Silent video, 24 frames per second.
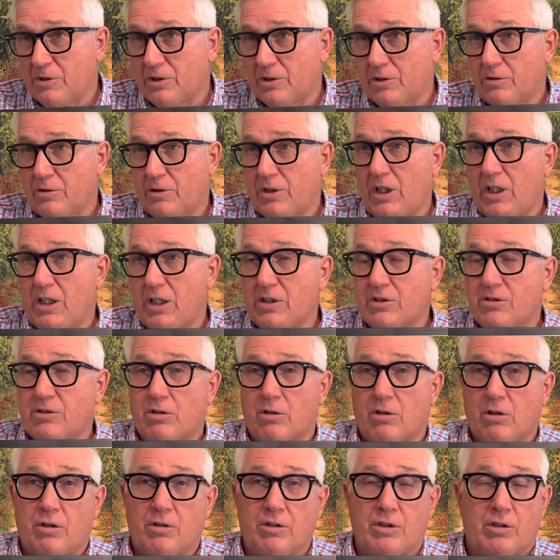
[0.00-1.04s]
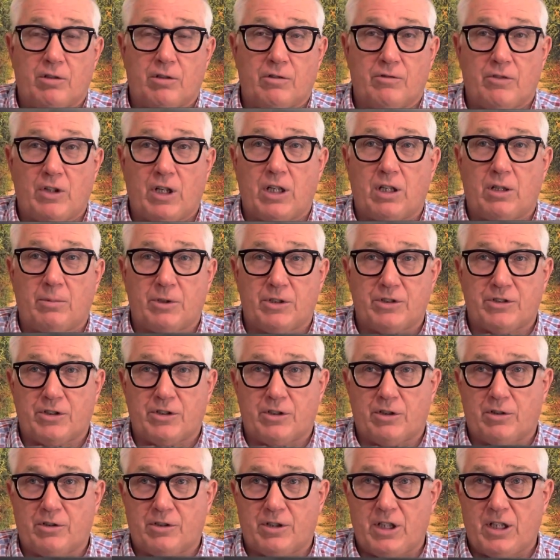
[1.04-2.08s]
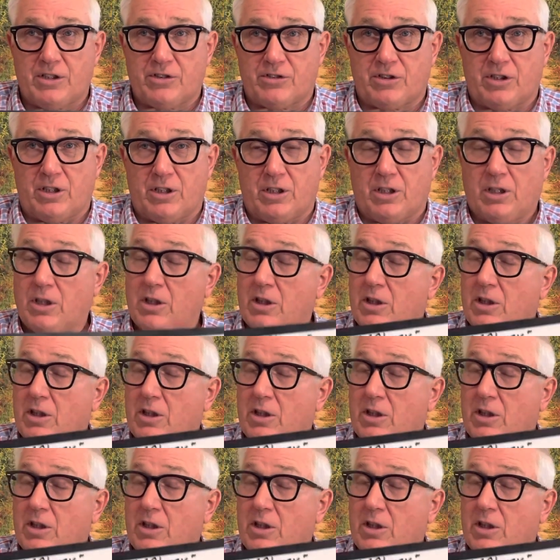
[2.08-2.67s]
in your test or all your environments that you're testing.